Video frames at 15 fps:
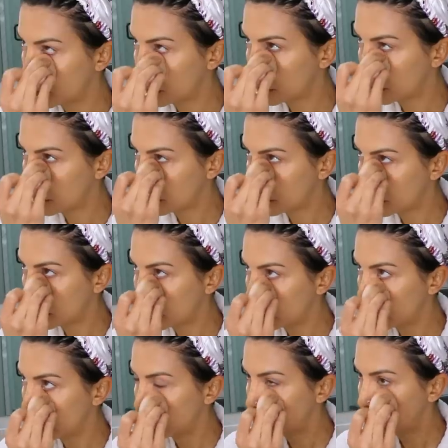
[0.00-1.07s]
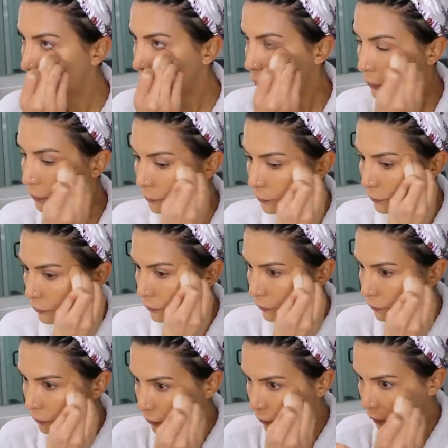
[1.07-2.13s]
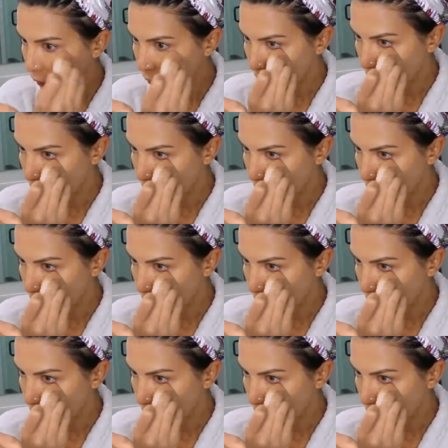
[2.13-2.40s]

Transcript: I've been using this combination on myself. I've